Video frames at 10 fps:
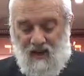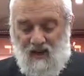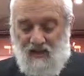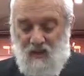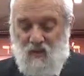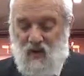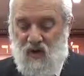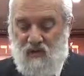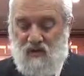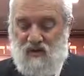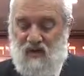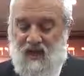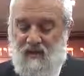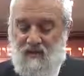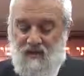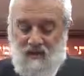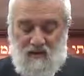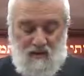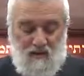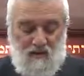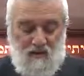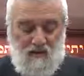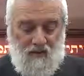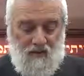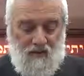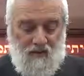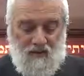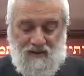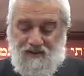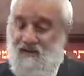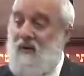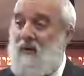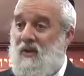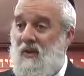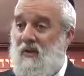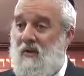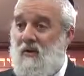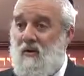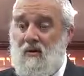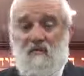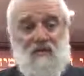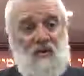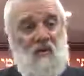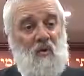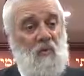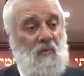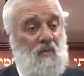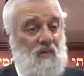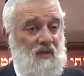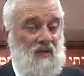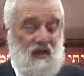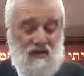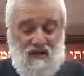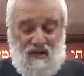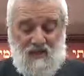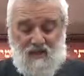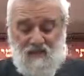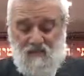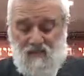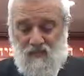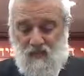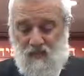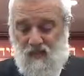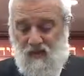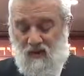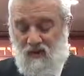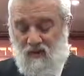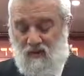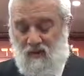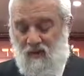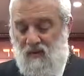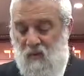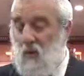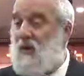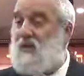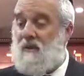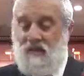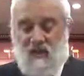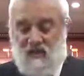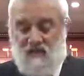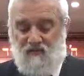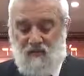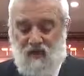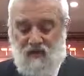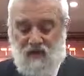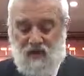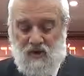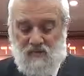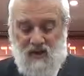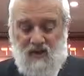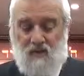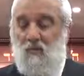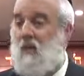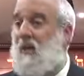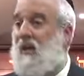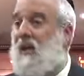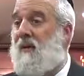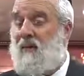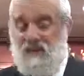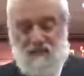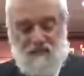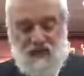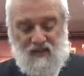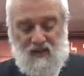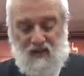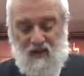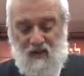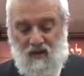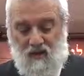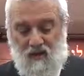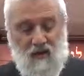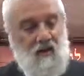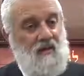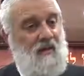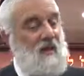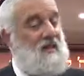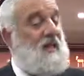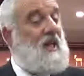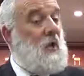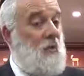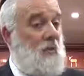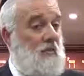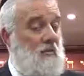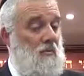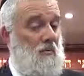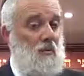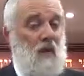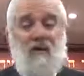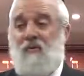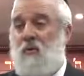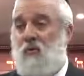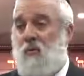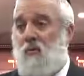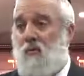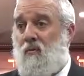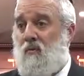is how we can understand the severity of someone who commits a sin in doing something that is forbidden on Shabbat or eating chametz on Pesach, that is equal to every Jew,